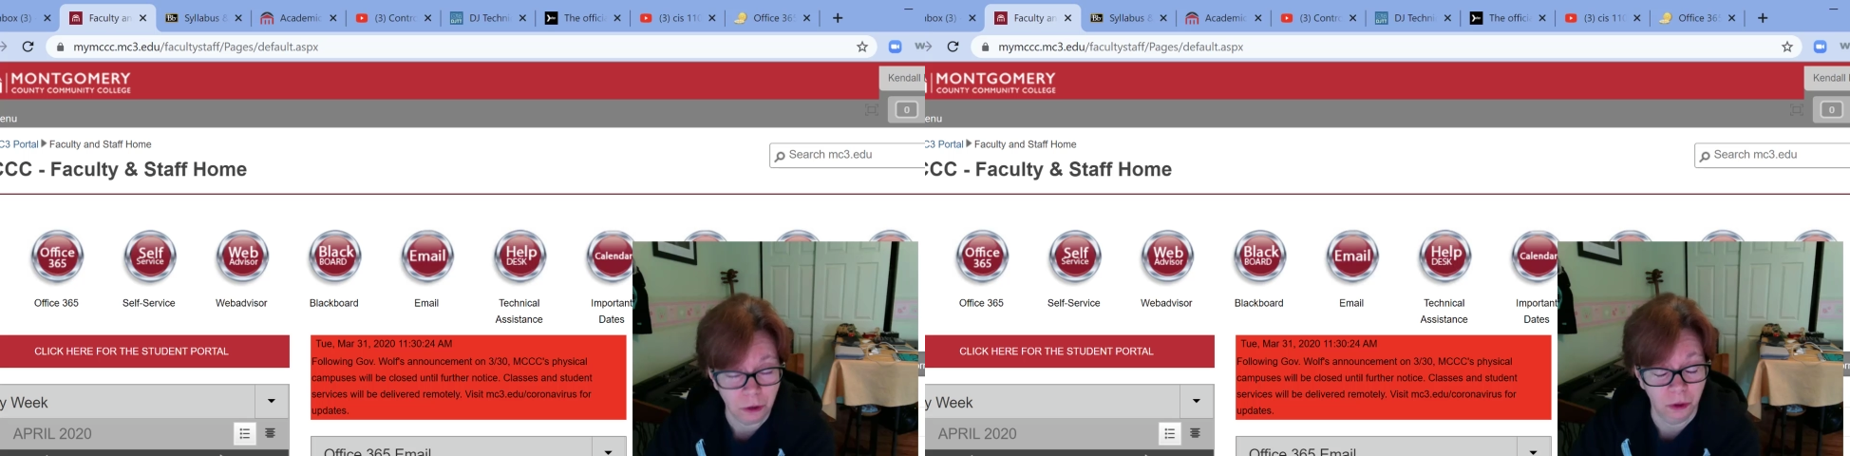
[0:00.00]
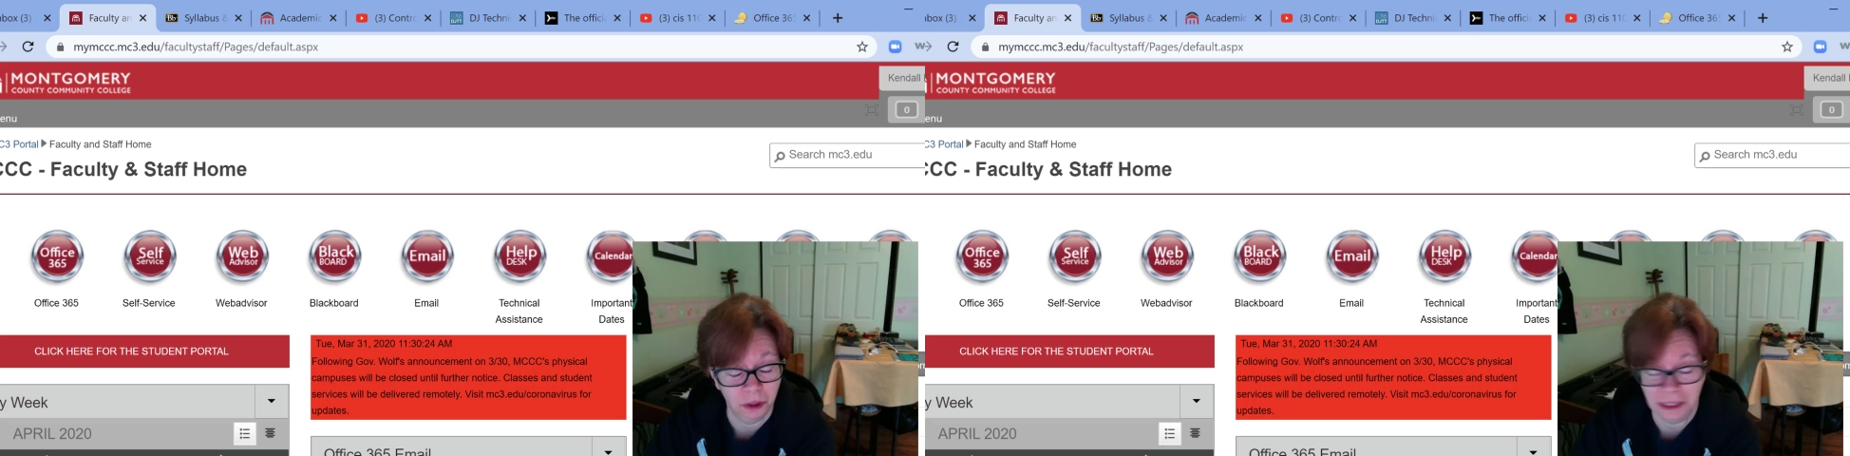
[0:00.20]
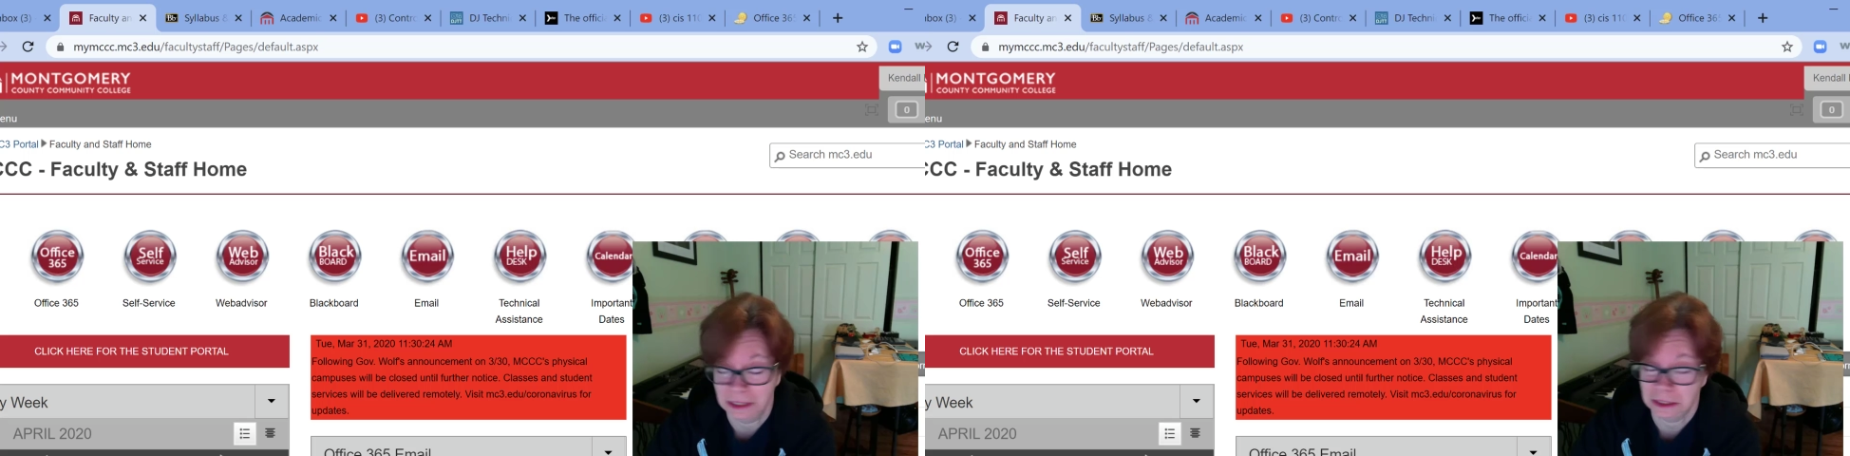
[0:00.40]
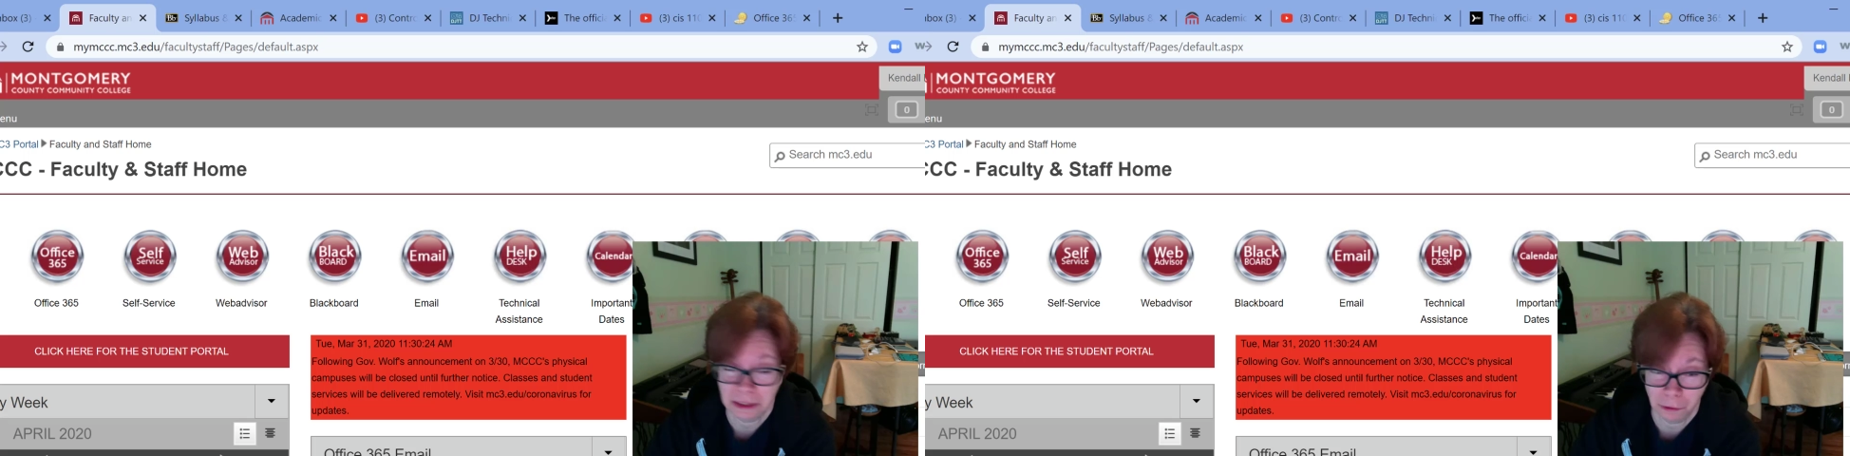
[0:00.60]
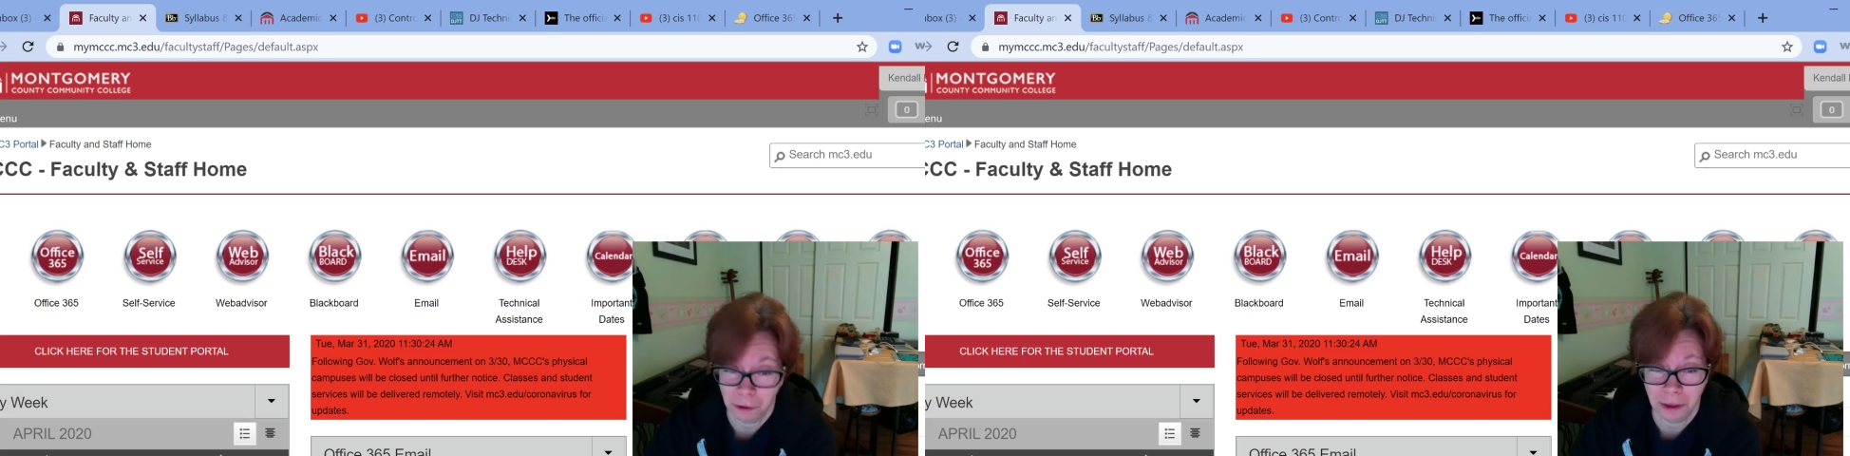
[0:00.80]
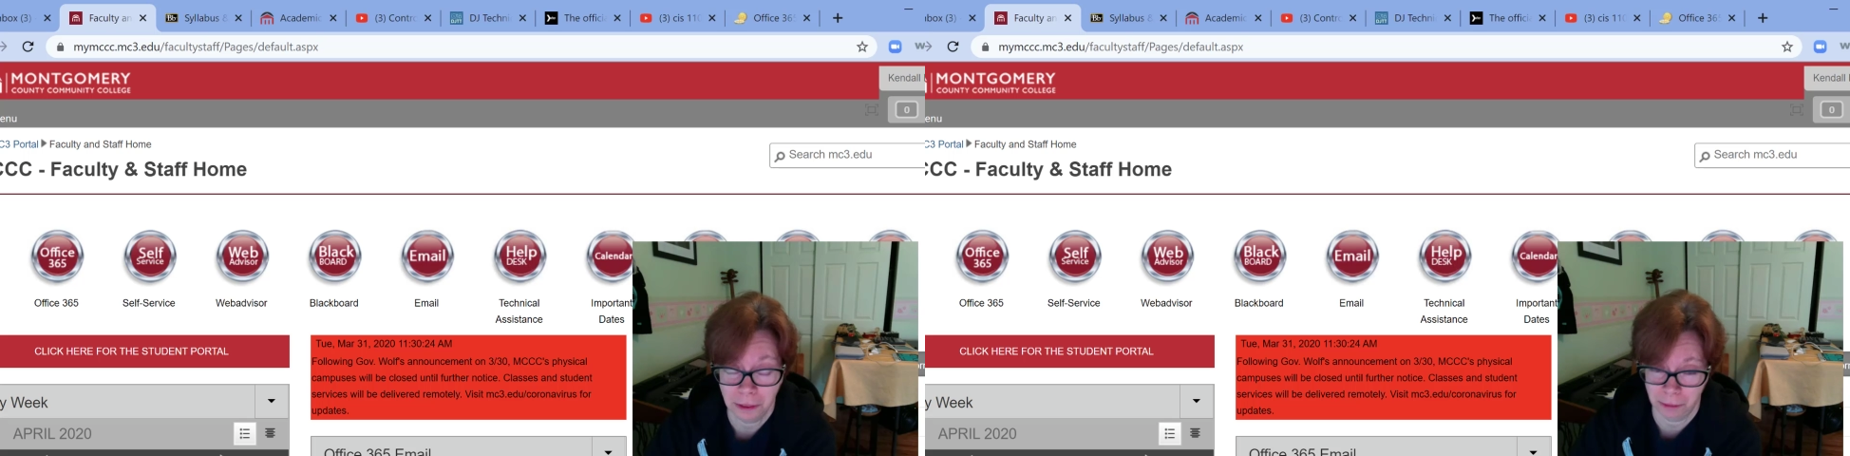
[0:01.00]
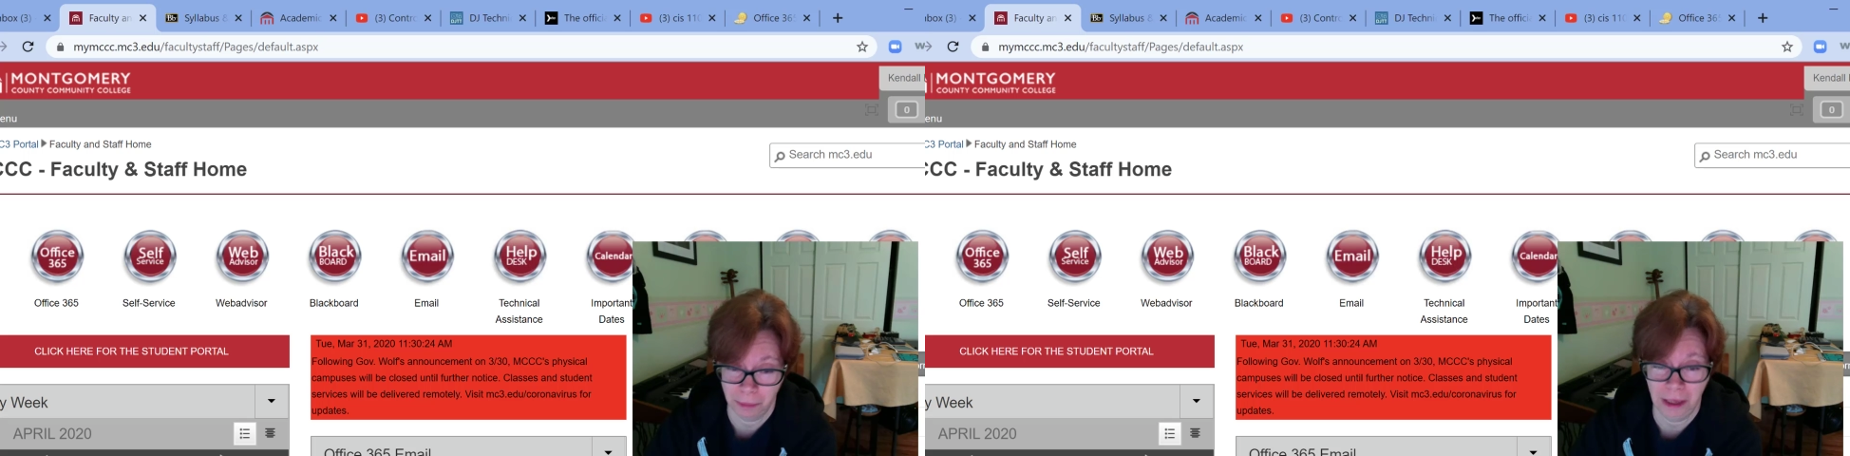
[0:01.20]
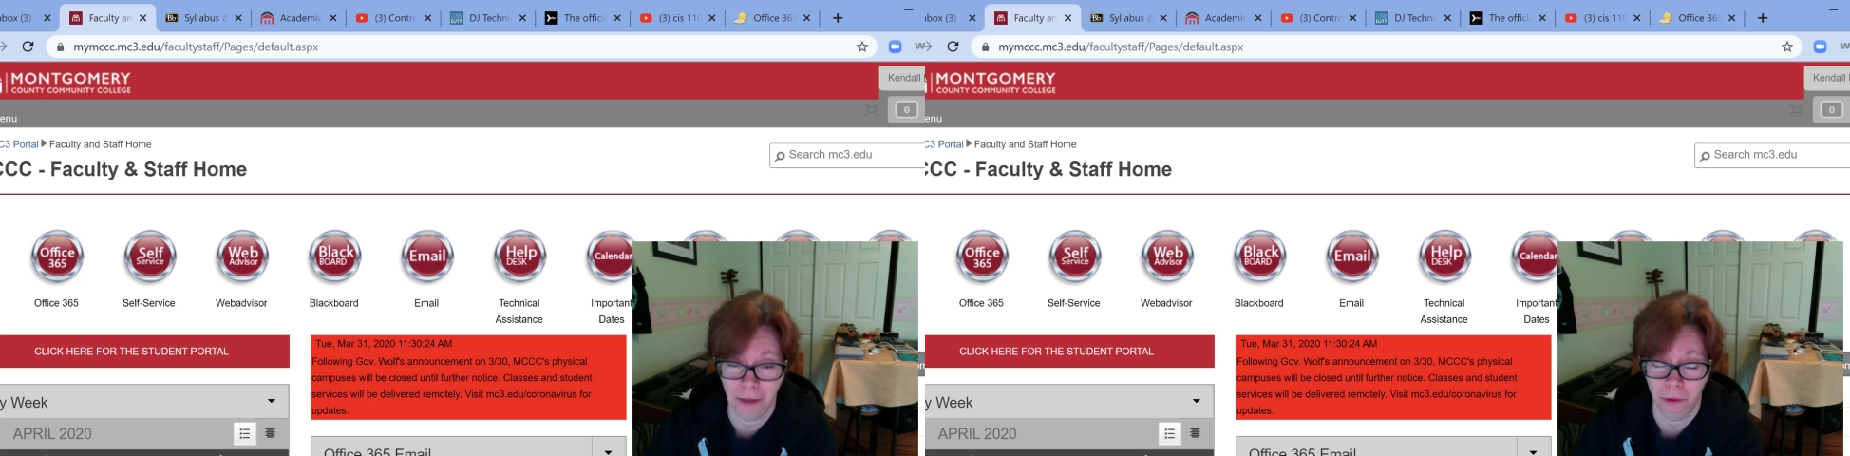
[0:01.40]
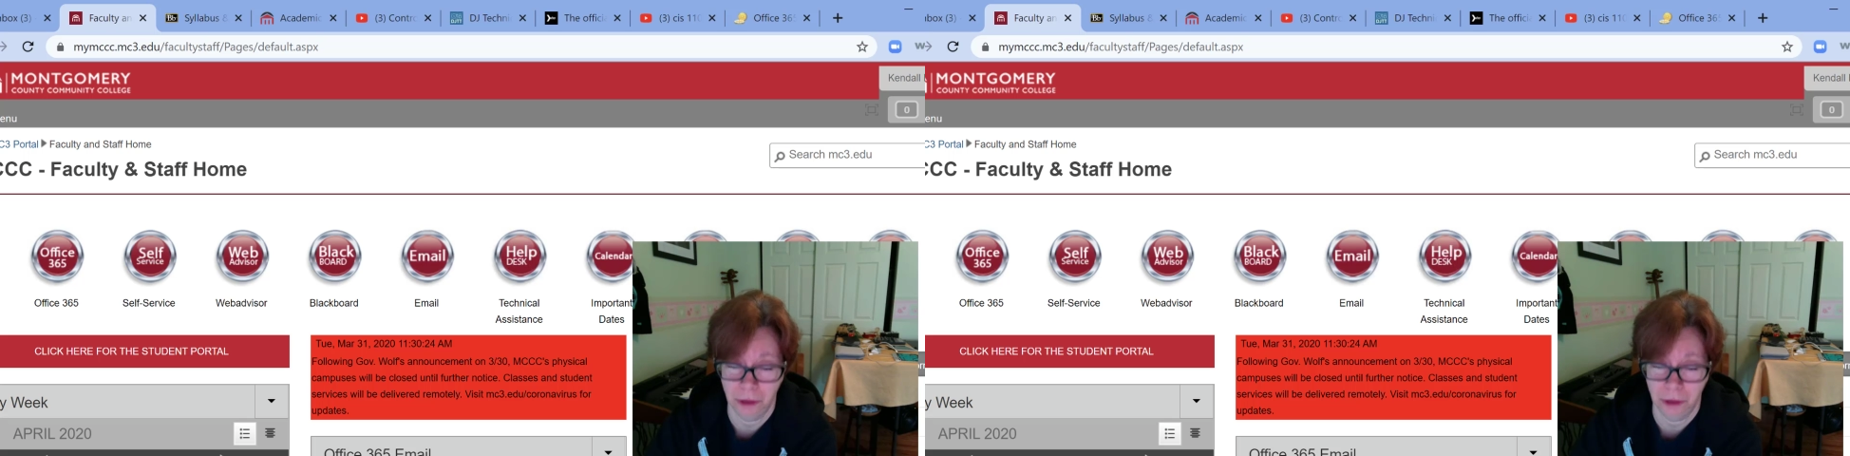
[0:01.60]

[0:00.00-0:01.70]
Okay, never anything bad